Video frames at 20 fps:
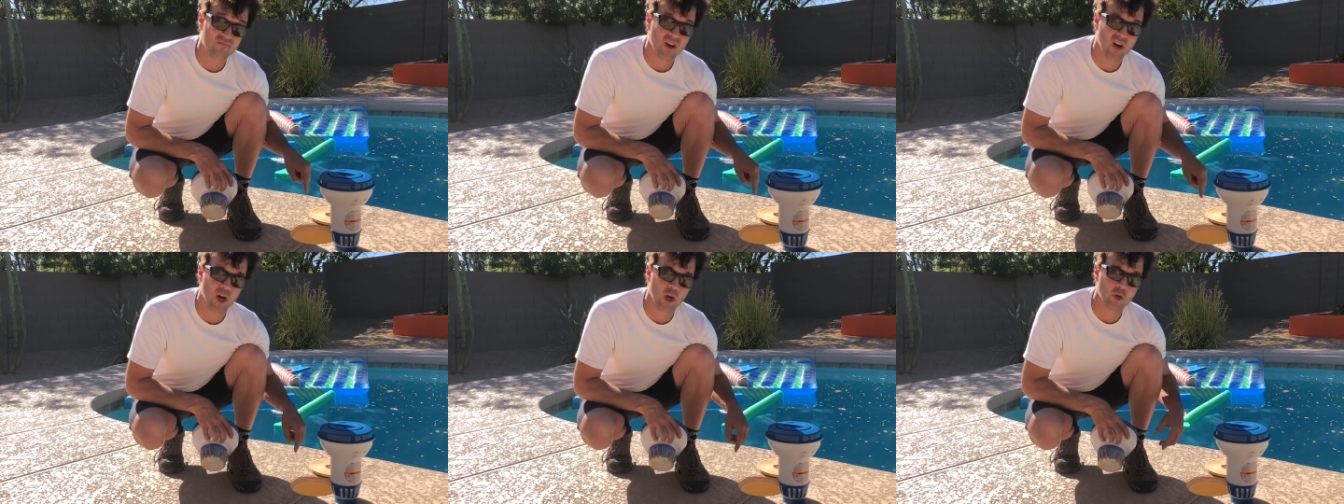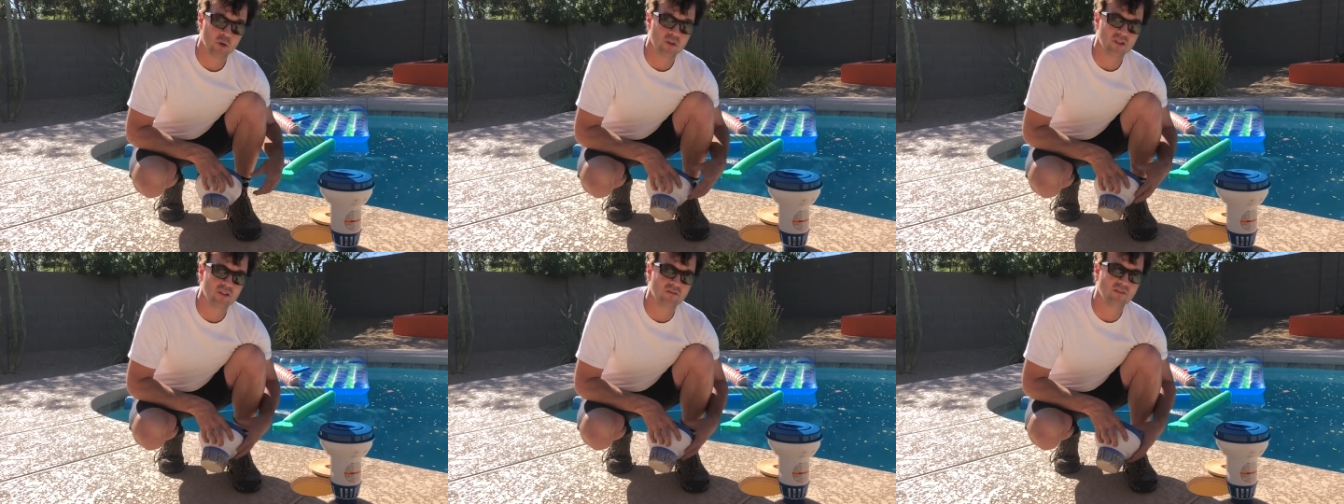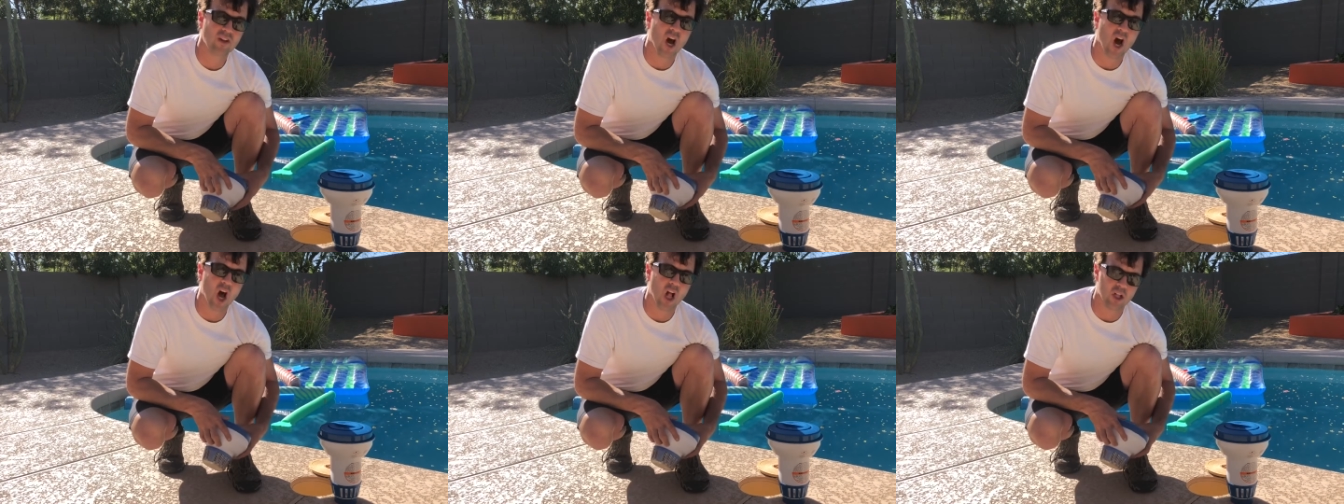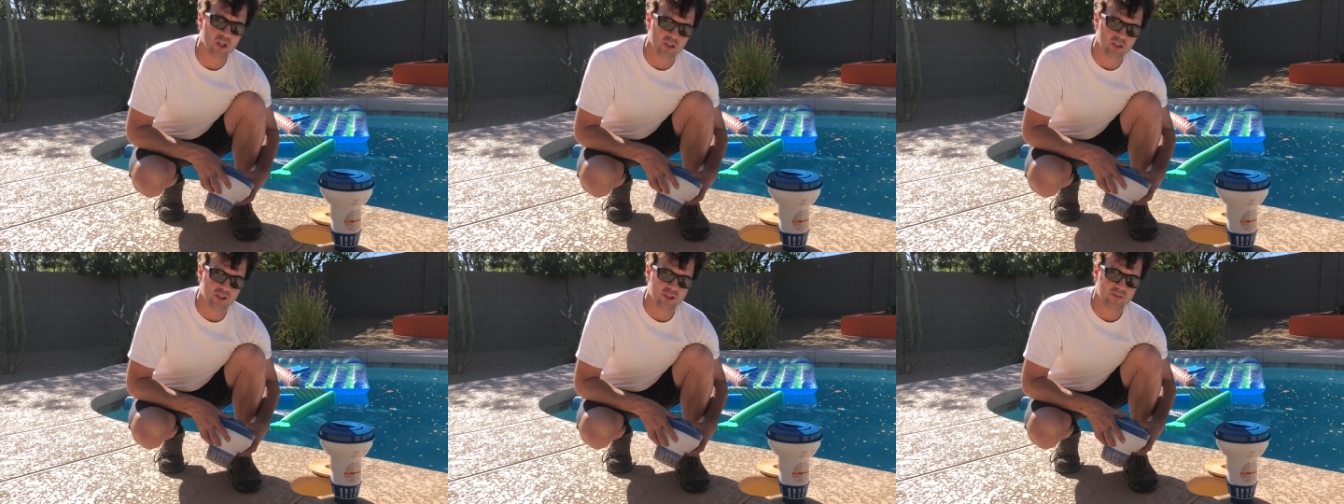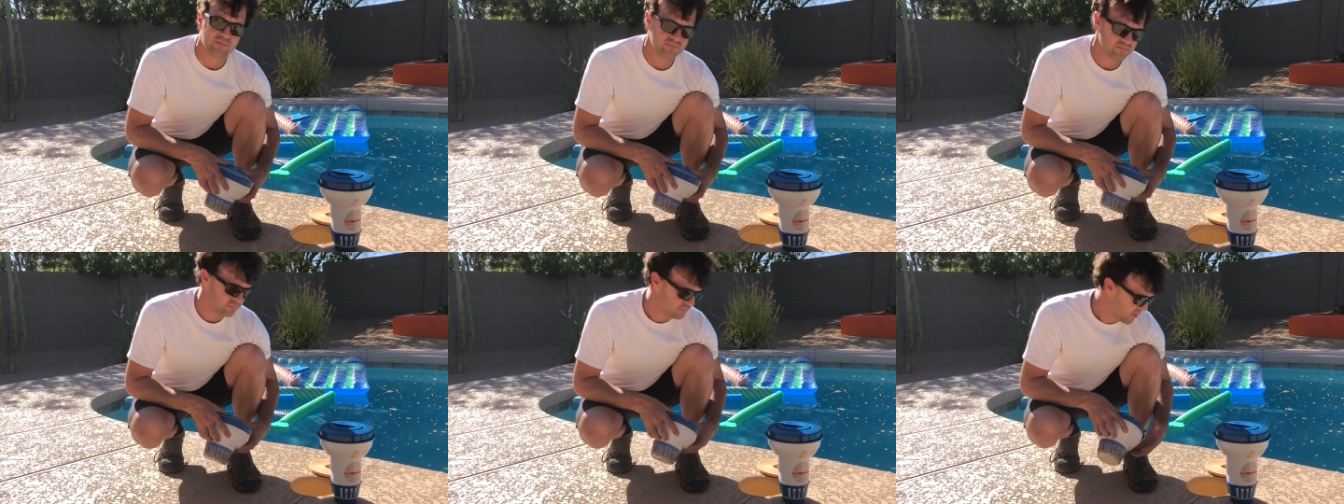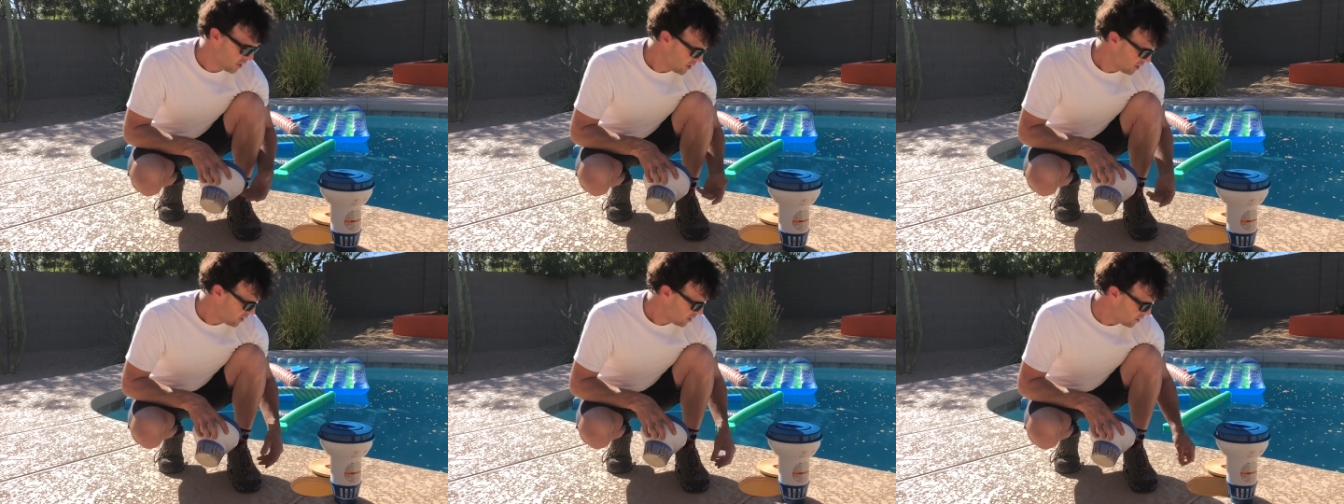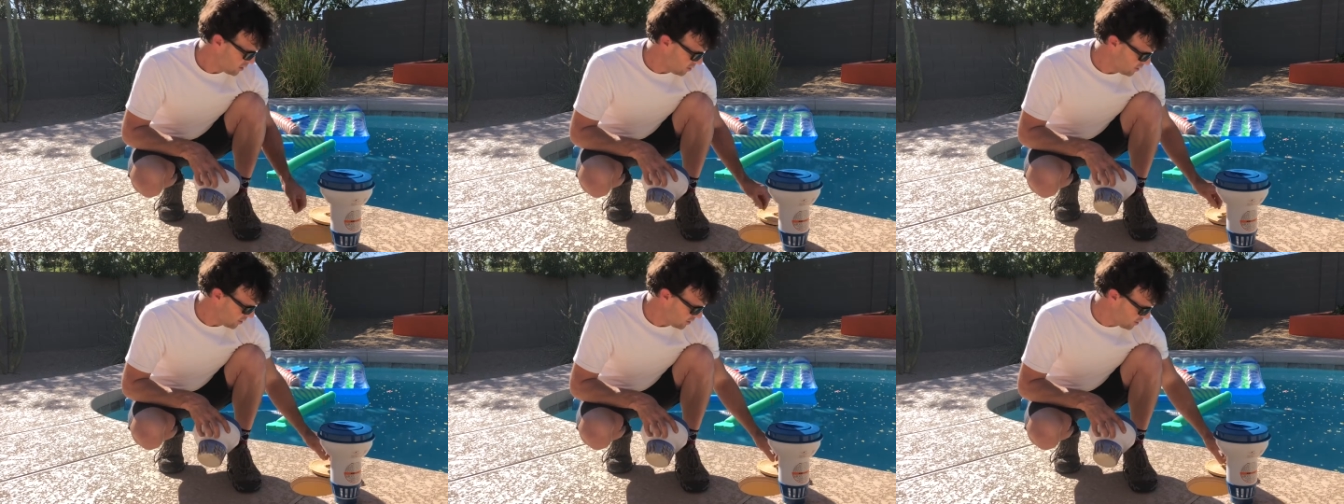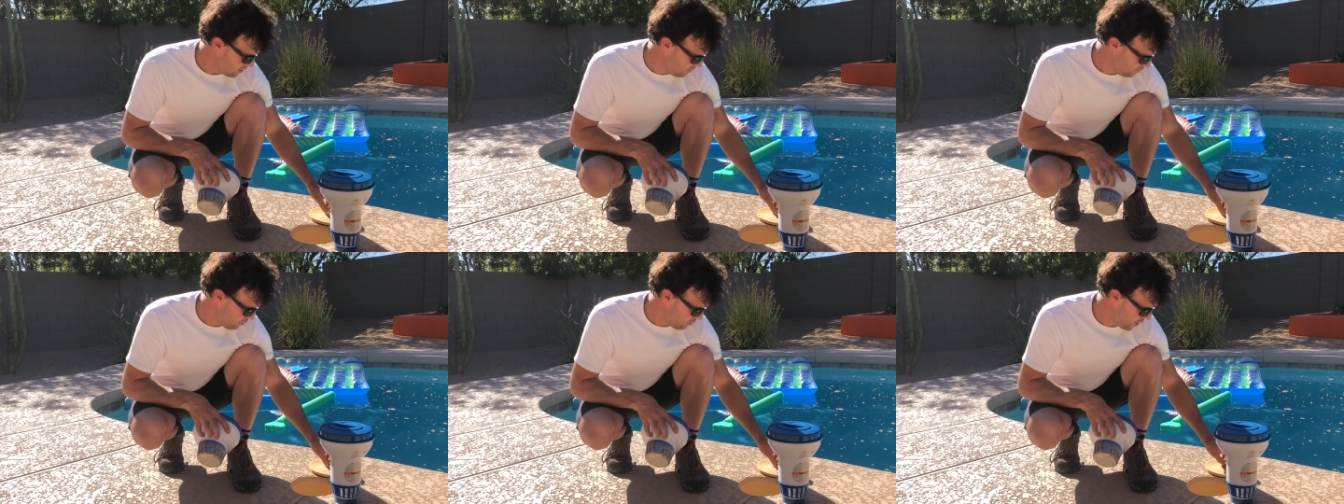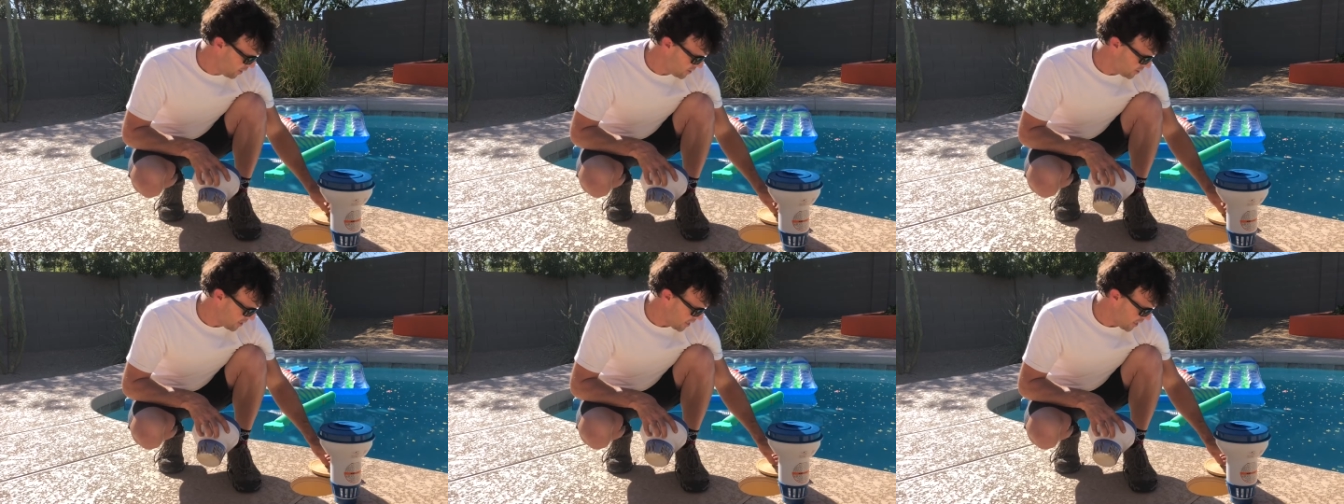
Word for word: hundreds of dollars. So at some point,